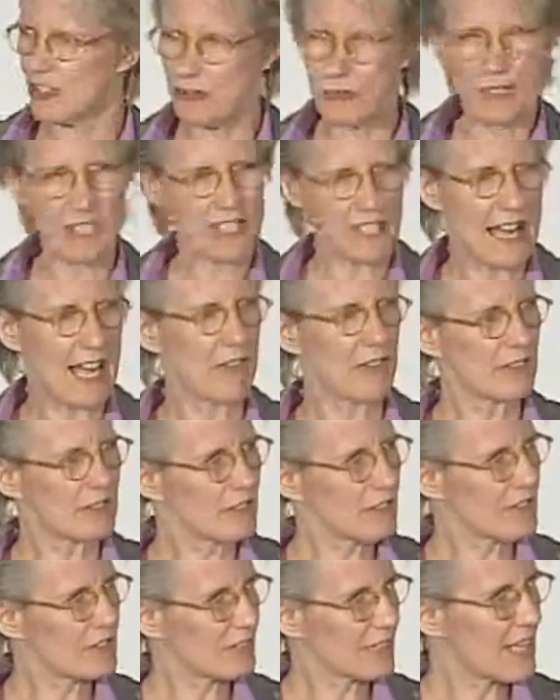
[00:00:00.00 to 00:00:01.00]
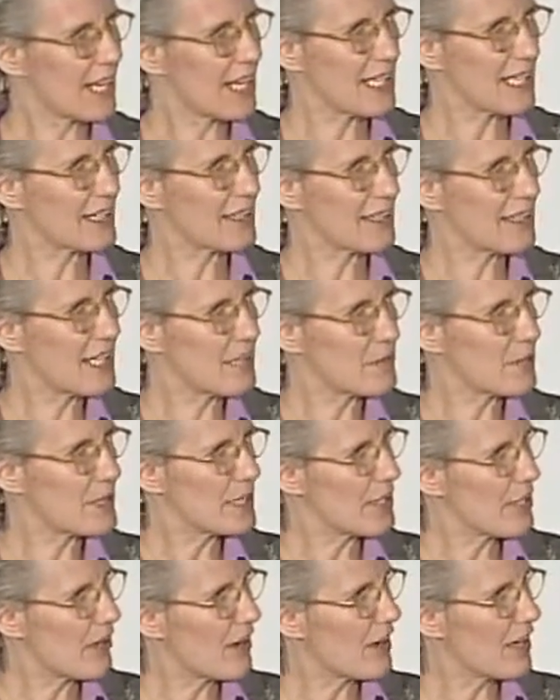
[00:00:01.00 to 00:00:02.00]
Should we sound like an N
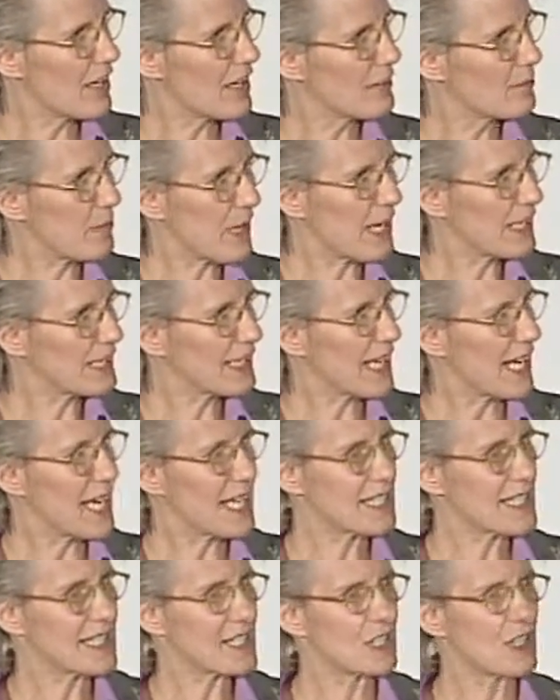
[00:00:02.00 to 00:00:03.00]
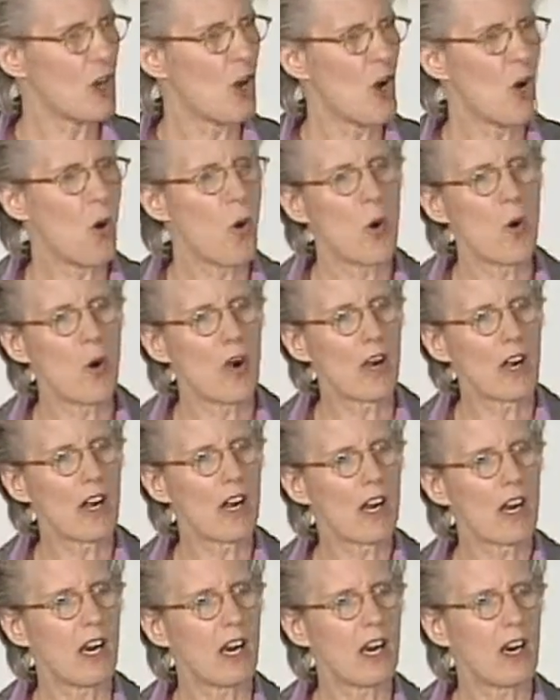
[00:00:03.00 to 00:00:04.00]
P R podcast?
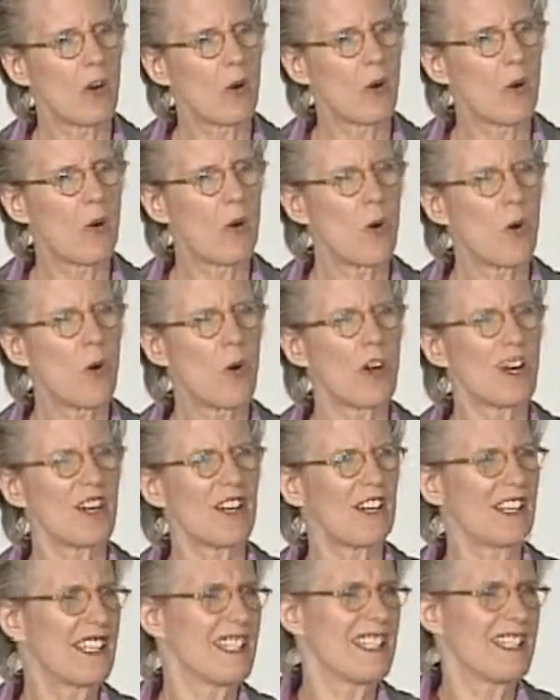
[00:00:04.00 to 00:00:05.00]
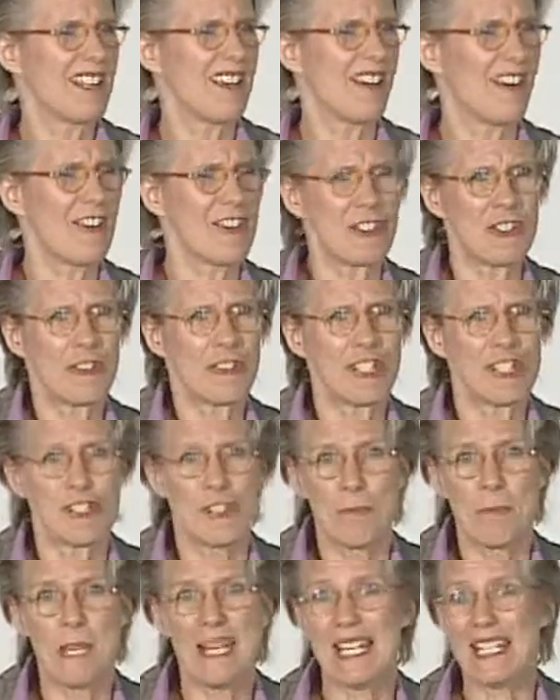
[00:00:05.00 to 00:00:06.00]
Or, or are the
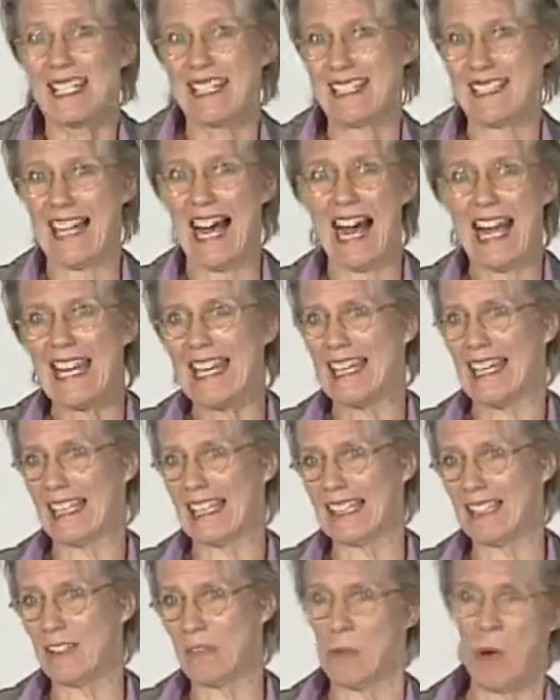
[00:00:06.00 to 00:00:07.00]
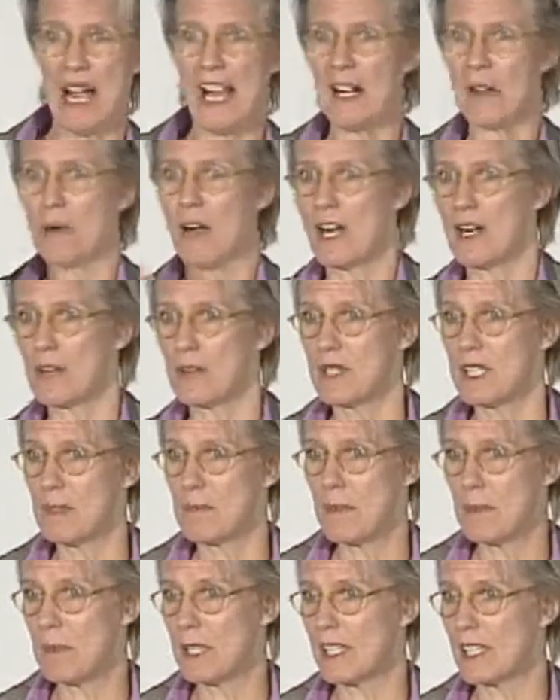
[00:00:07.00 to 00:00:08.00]
traditional media dying? Why, why are
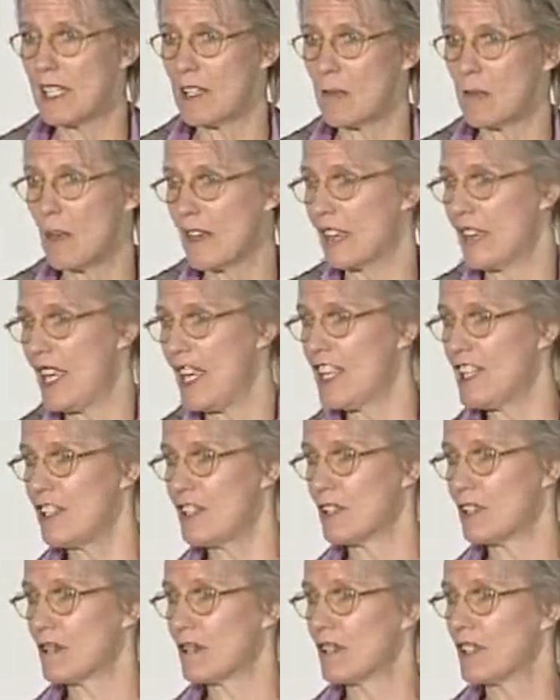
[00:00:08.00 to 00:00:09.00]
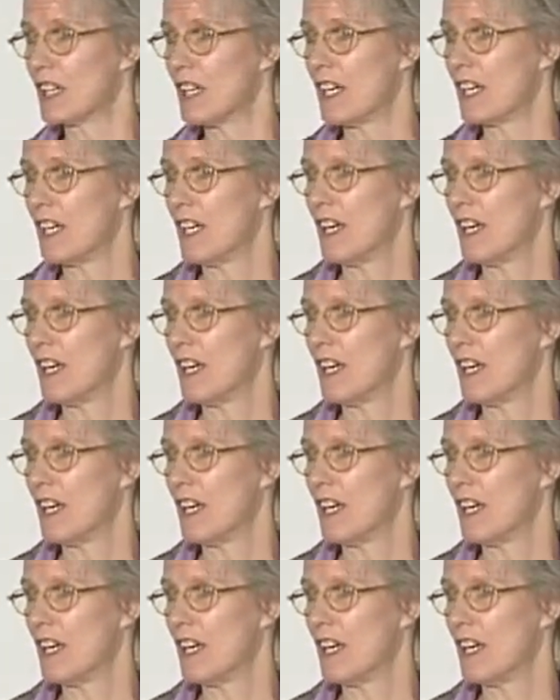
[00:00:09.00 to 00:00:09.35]
we mimicking what they do?